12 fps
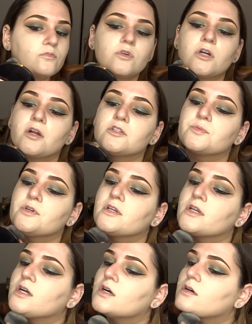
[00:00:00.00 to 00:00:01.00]
where I was
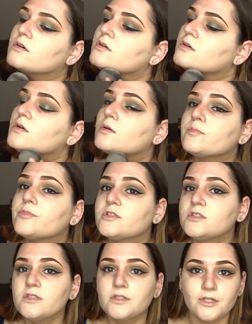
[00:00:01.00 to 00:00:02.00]
breaking out
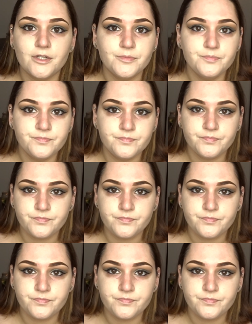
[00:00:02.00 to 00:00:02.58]
pretty good.